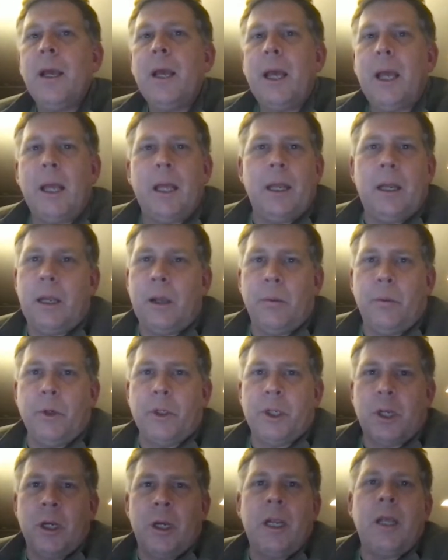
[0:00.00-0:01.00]
it was
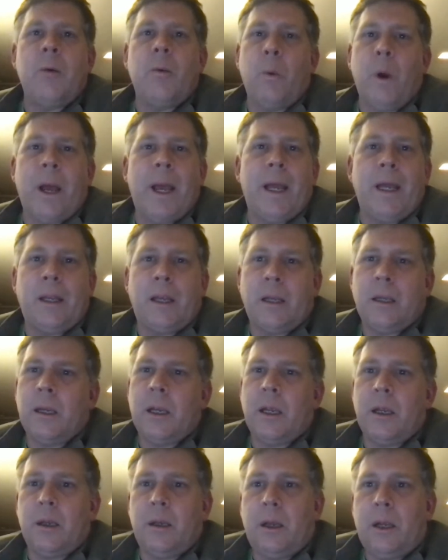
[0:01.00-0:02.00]
a neat way.
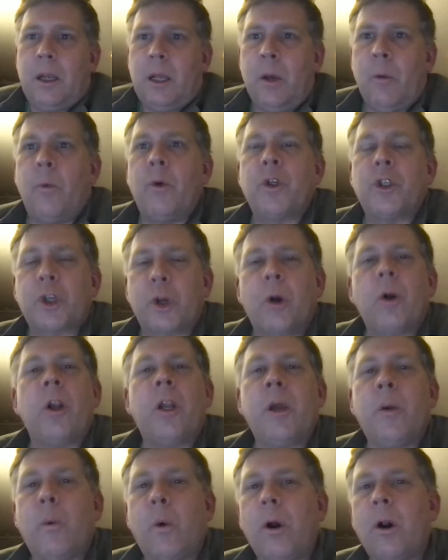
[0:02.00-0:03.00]
It was
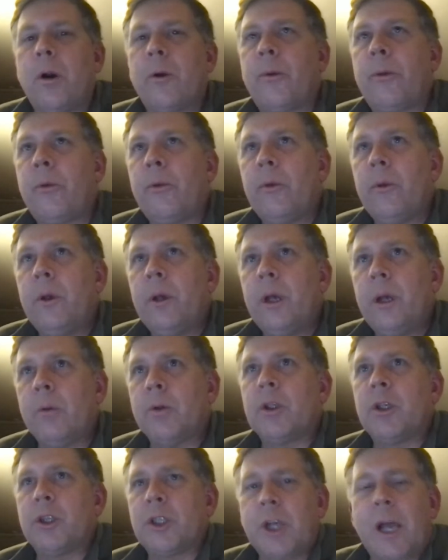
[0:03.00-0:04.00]
certainly it
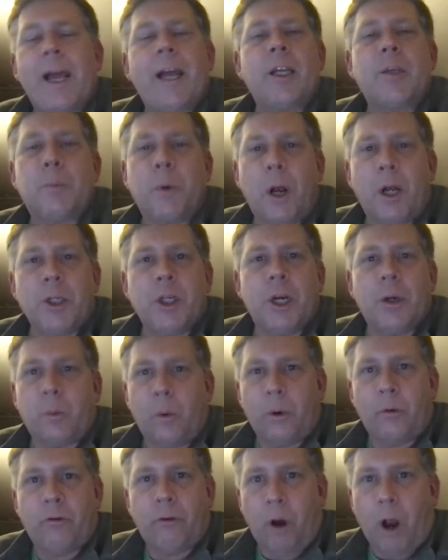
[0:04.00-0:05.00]
was a science project
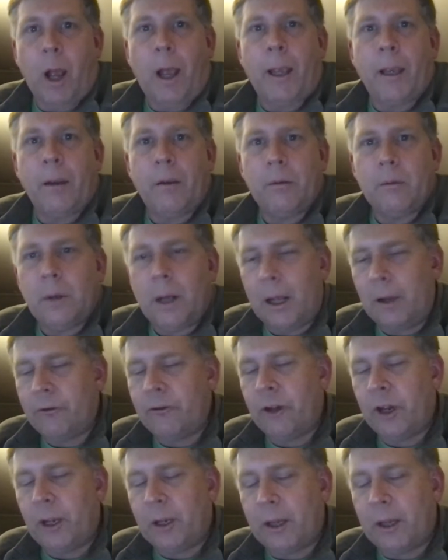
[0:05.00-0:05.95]
worth trying. I'll say it.